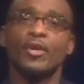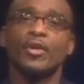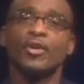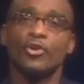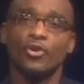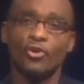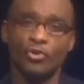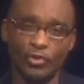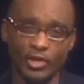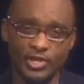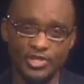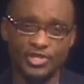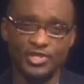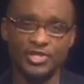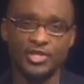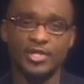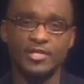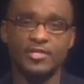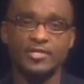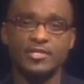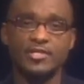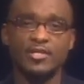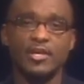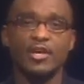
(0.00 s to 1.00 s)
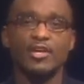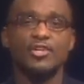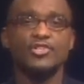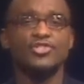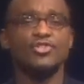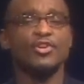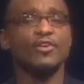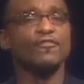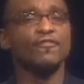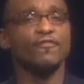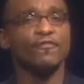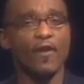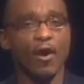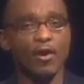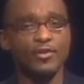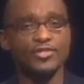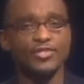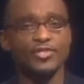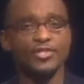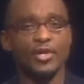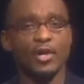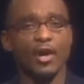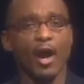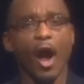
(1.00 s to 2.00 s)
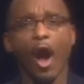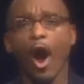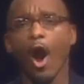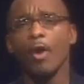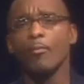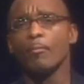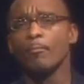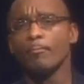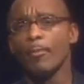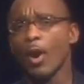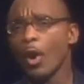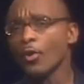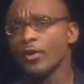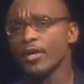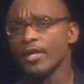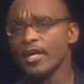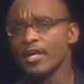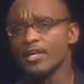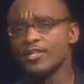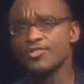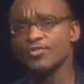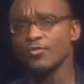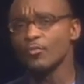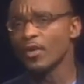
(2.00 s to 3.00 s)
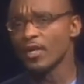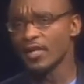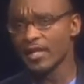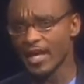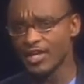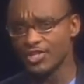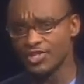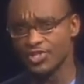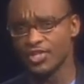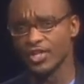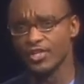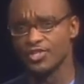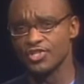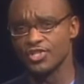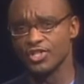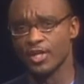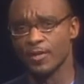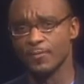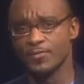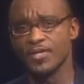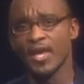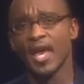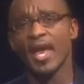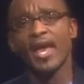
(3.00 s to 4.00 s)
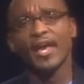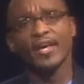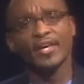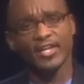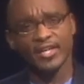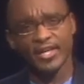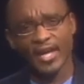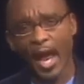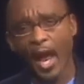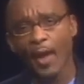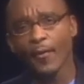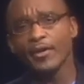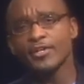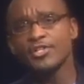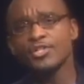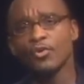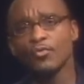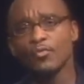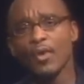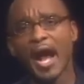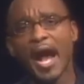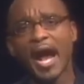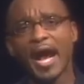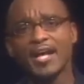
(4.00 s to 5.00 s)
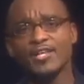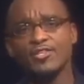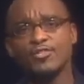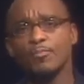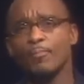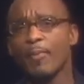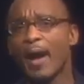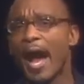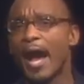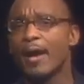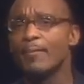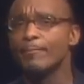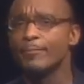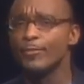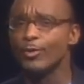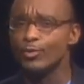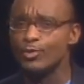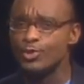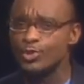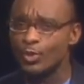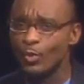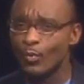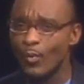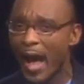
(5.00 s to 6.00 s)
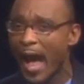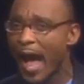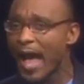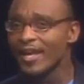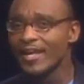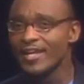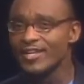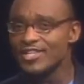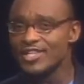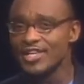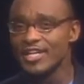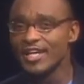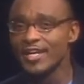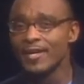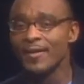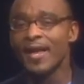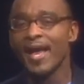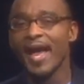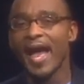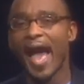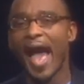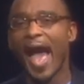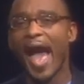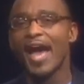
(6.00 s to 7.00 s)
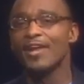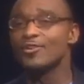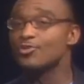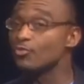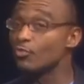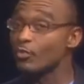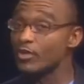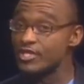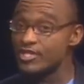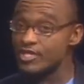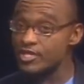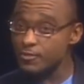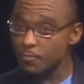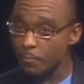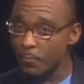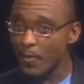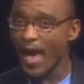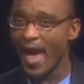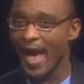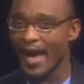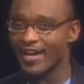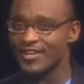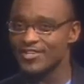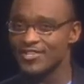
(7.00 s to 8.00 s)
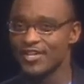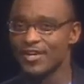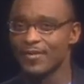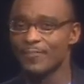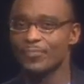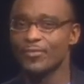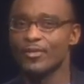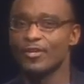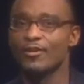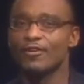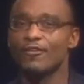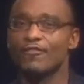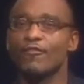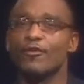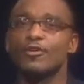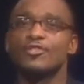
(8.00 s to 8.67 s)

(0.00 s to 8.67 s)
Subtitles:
Christians should foster harmonious relationships characterized by mutuality and respect for